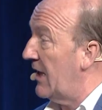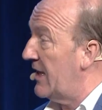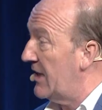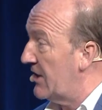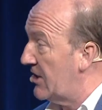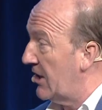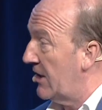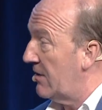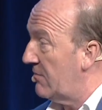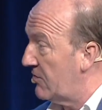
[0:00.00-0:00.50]
in
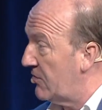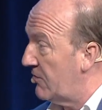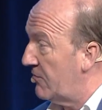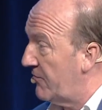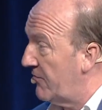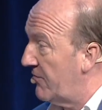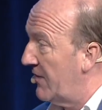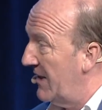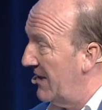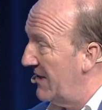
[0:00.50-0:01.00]
terms of
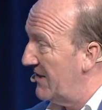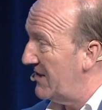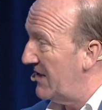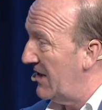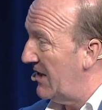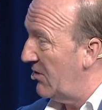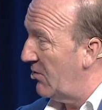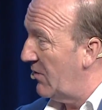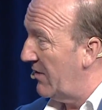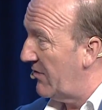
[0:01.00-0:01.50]

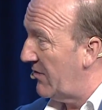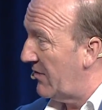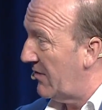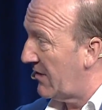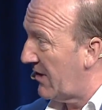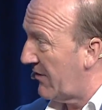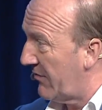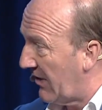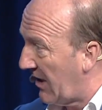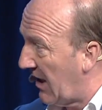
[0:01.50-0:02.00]
dealing with
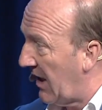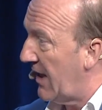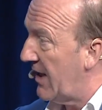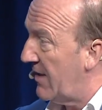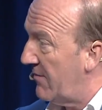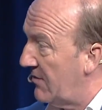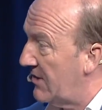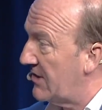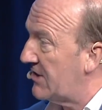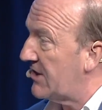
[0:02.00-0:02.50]
the
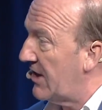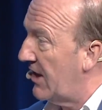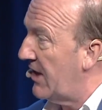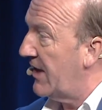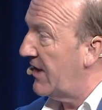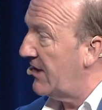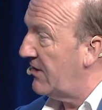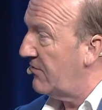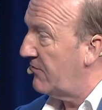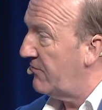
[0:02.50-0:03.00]
climate
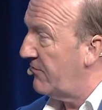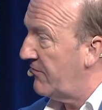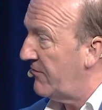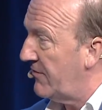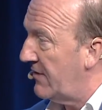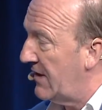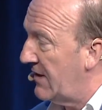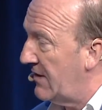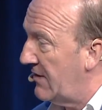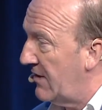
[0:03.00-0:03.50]
side of
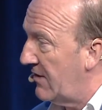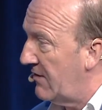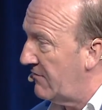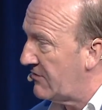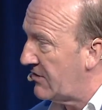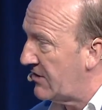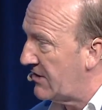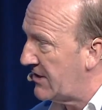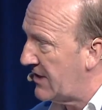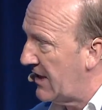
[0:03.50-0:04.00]

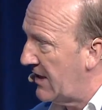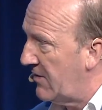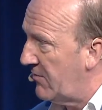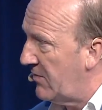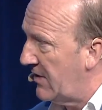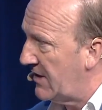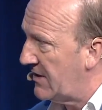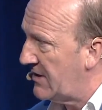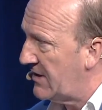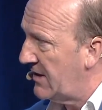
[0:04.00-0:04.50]

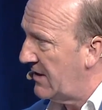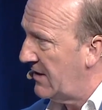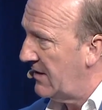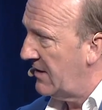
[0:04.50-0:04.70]
sustainability?